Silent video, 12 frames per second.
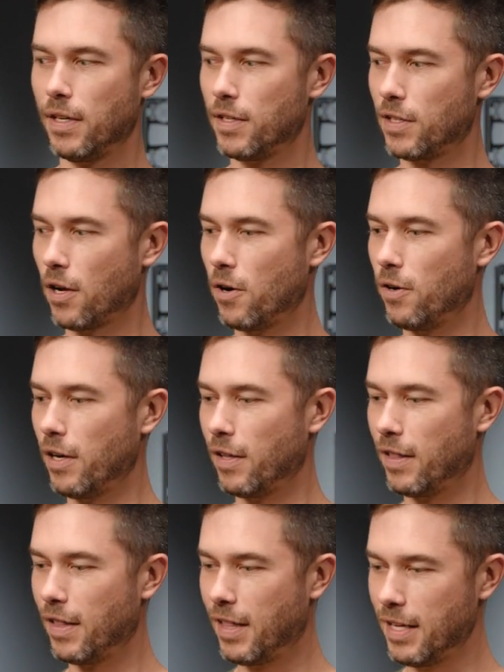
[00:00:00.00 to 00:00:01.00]
So
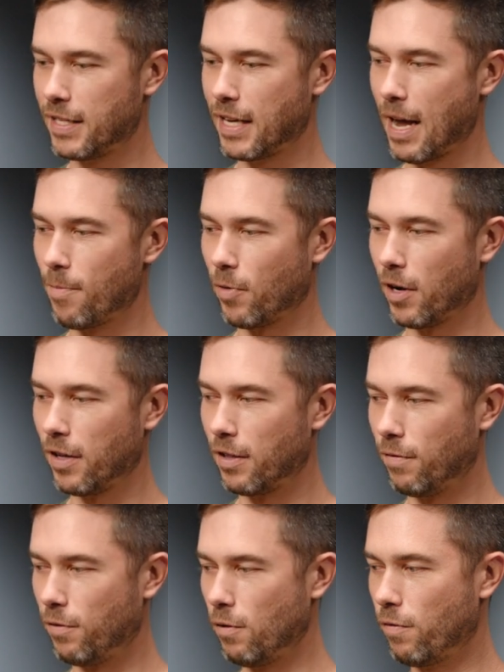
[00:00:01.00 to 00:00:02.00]
in this camera,
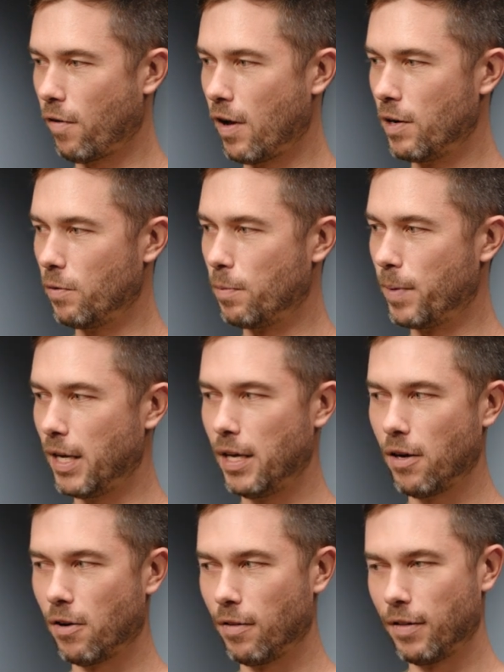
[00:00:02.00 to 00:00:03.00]
the viewfinder would
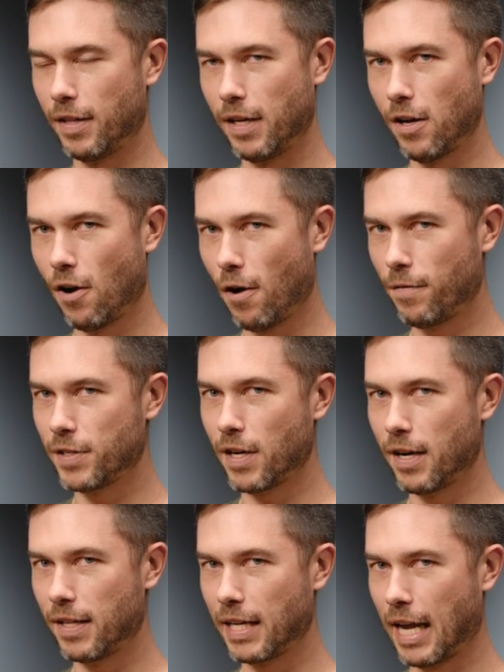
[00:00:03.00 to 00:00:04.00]
be on the off
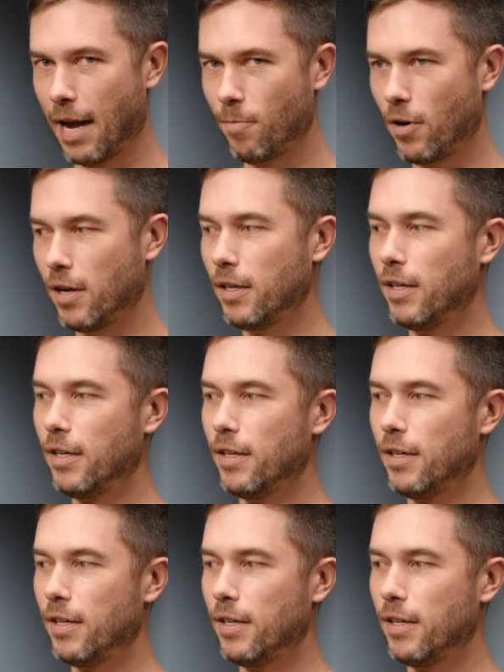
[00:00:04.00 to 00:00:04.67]
side of the camera.